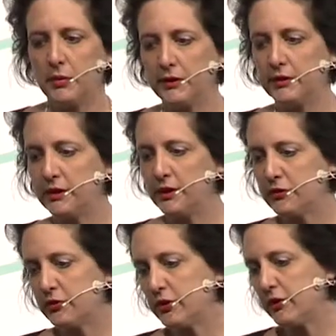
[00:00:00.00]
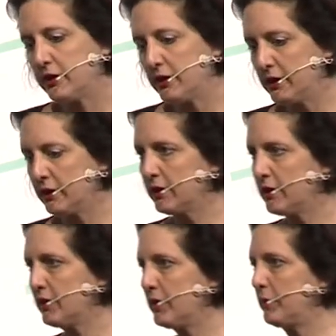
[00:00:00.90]
But the interesting
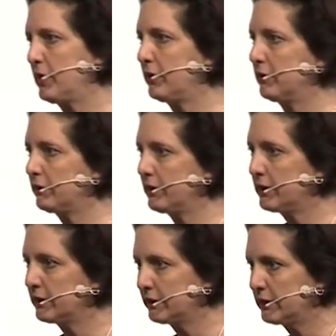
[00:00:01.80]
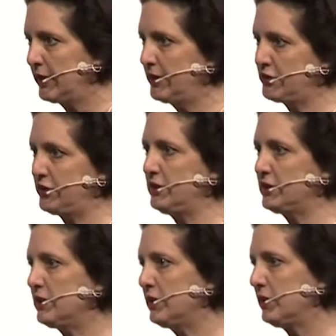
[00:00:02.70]
thing about
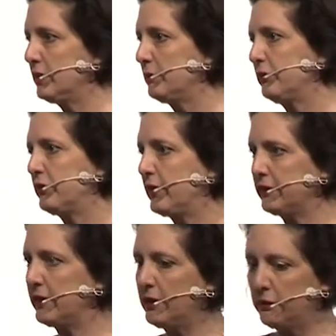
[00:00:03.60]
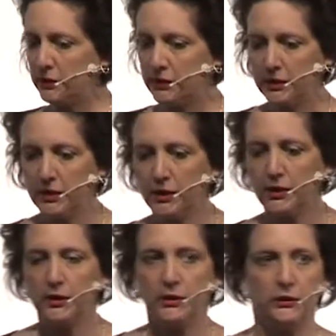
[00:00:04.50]
HTT was that they were
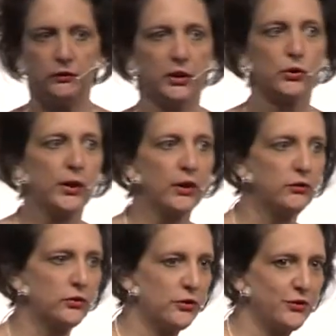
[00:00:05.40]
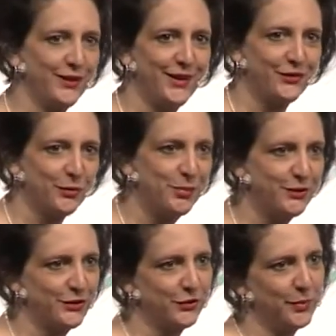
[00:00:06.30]
using crowdsourcing as a
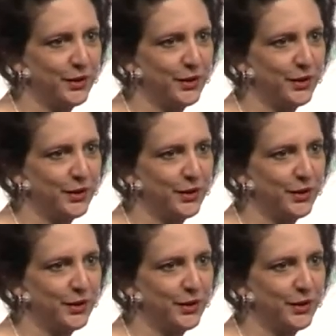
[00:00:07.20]
business